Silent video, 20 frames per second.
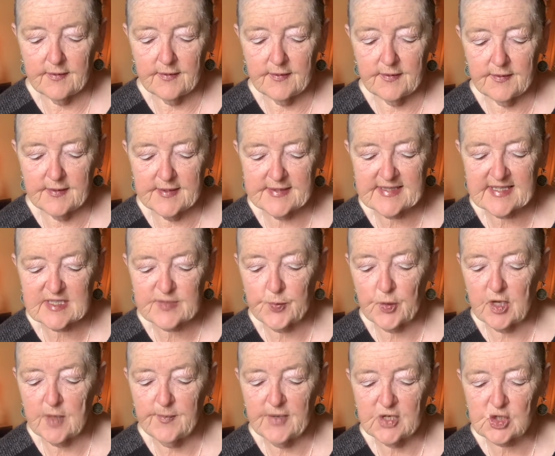This is
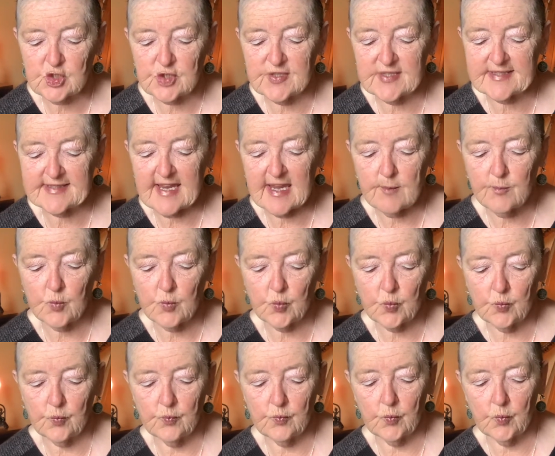pretty much the same
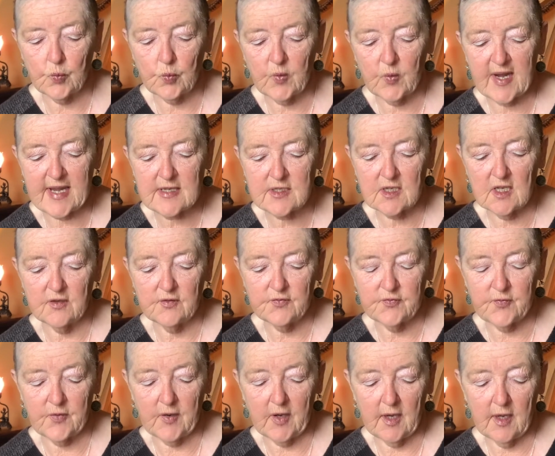rate of
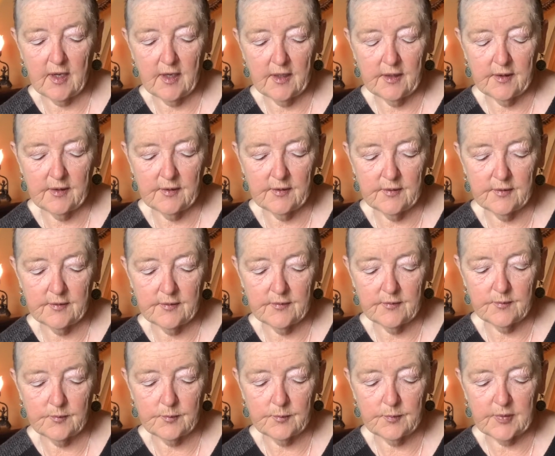
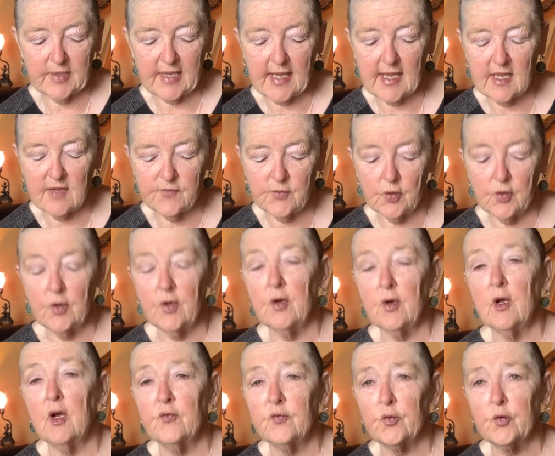behavior,
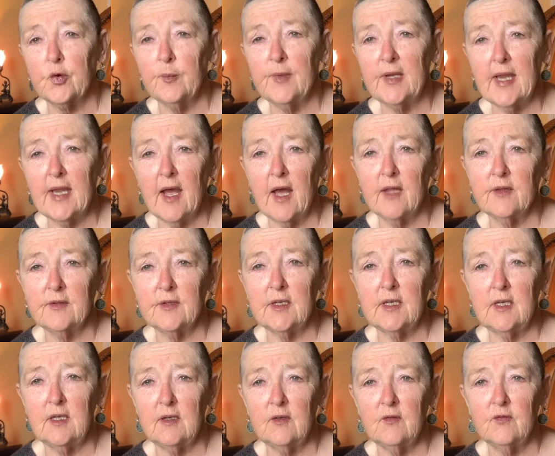of
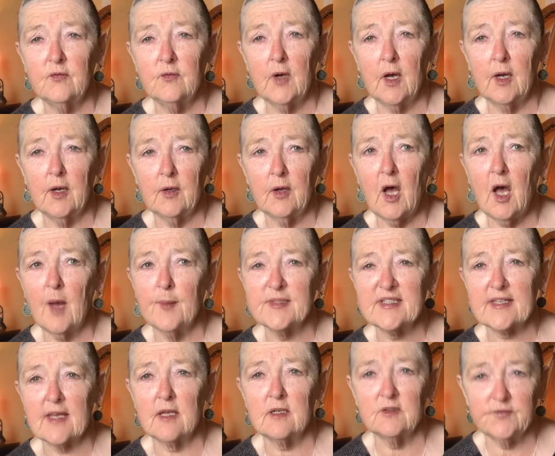criminality,
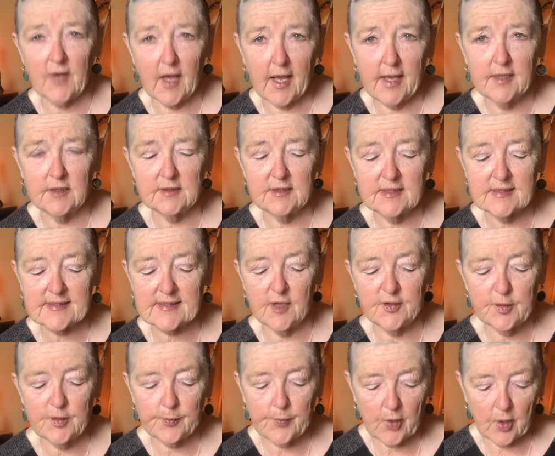homicidal violence on
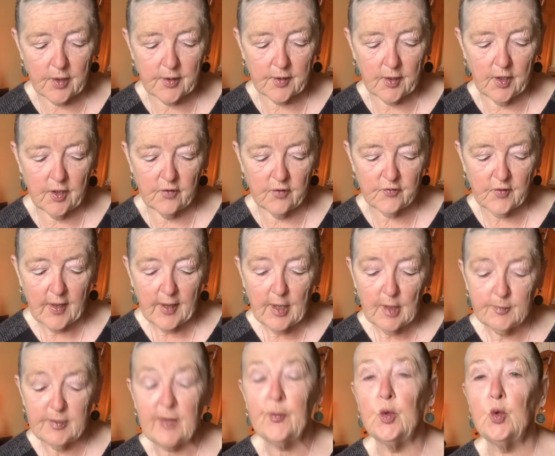the part of
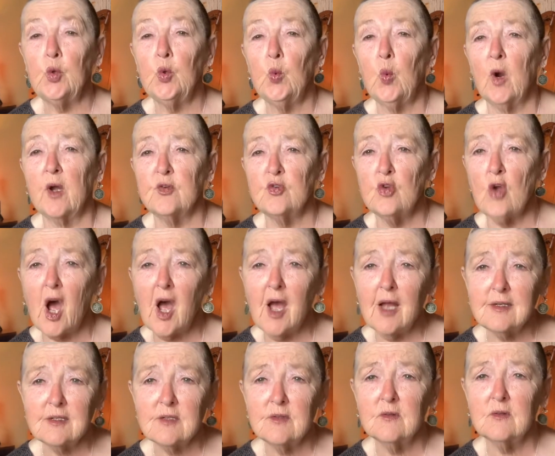people who are
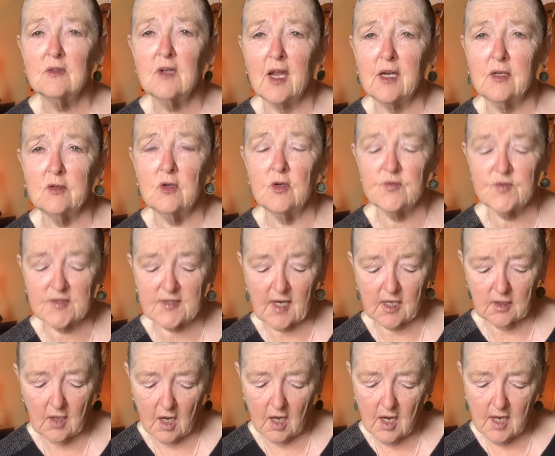not diagnosed
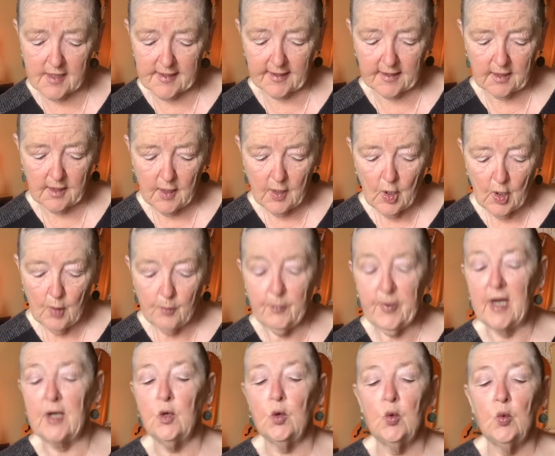psychotic,
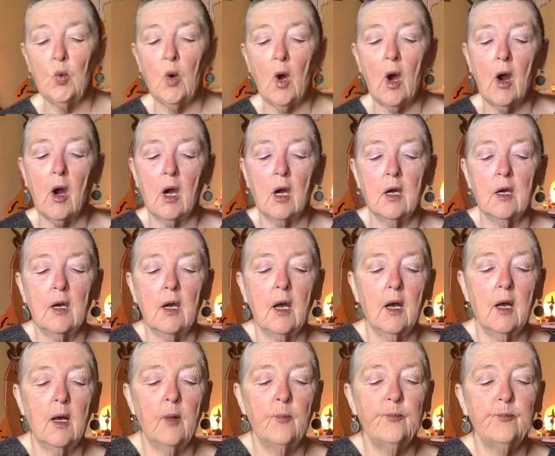but who are
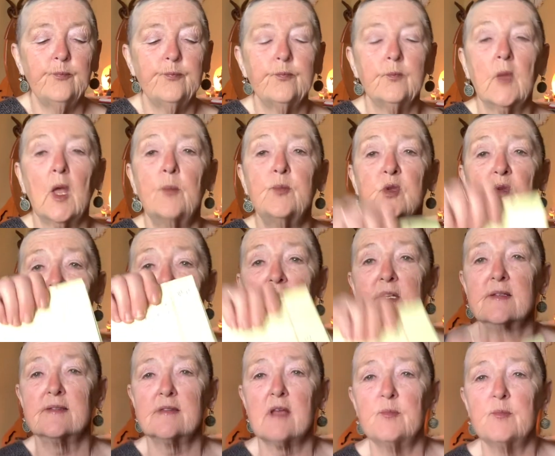abusing
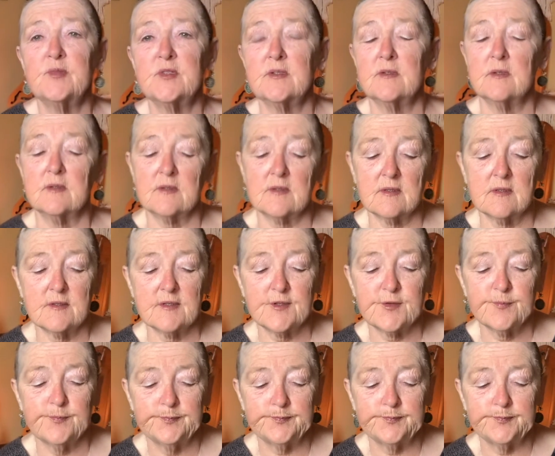substances.